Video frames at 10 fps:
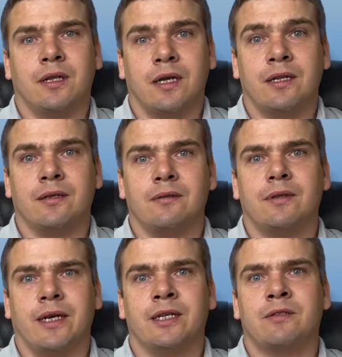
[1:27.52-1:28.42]

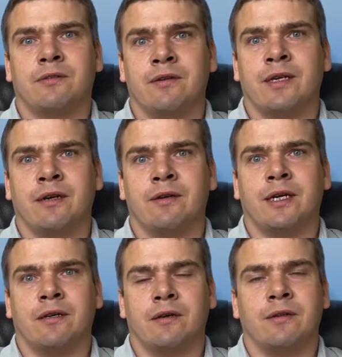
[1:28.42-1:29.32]
London and surrounding
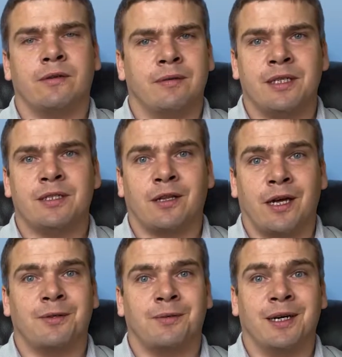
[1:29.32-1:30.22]
area, although it means a
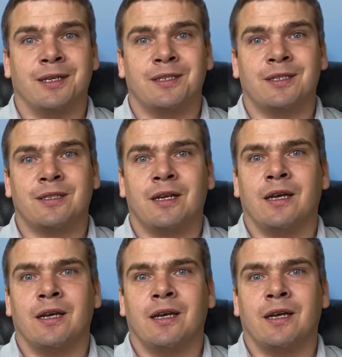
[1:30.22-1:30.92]
lot to us,